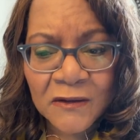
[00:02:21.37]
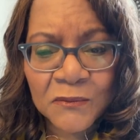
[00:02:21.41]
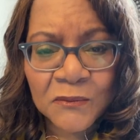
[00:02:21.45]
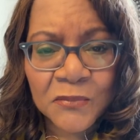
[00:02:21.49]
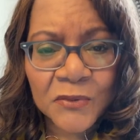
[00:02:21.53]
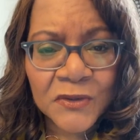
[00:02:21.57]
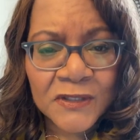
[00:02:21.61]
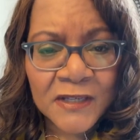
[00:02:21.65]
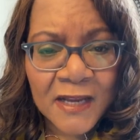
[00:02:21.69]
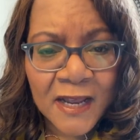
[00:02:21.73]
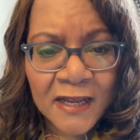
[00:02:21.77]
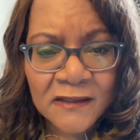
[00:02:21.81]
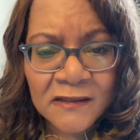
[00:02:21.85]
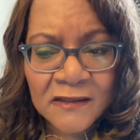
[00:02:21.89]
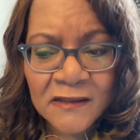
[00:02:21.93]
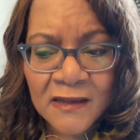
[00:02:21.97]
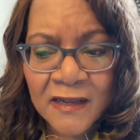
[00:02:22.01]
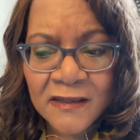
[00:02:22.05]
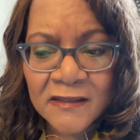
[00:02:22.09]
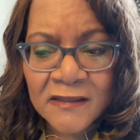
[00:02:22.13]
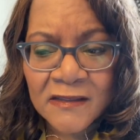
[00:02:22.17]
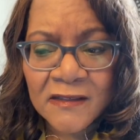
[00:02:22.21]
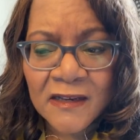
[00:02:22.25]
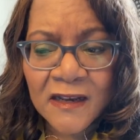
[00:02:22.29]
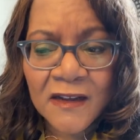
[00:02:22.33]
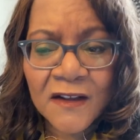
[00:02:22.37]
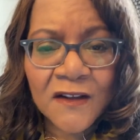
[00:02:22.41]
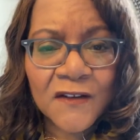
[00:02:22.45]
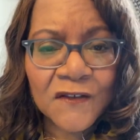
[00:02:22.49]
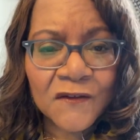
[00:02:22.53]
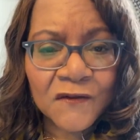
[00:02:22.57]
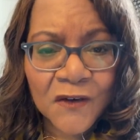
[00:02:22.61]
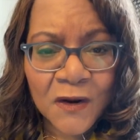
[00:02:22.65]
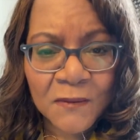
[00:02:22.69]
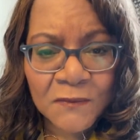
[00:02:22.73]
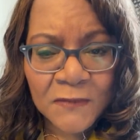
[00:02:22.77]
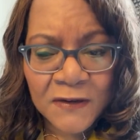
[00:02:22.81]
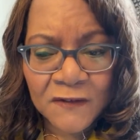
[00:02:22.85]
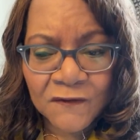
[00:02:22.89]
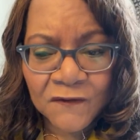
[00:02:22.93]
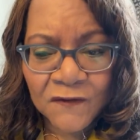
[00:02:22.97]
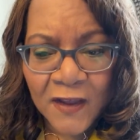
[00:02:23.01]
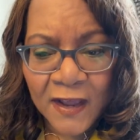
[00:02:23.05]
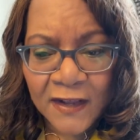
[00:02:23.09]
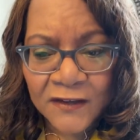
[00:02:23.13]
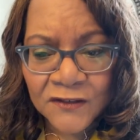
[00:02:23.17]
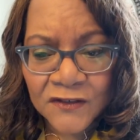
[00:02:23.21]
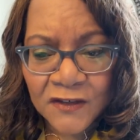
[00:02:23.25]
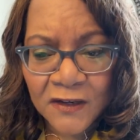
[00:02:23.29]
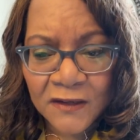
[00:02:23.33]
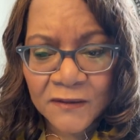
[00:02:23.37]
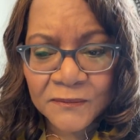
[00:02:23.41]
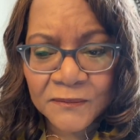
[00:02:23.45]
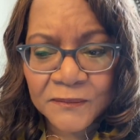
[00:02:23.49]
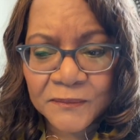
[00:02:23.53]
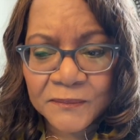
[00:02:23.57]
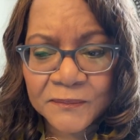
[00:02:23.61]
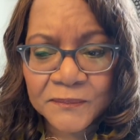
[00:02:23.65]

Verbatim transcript: protects us from infection.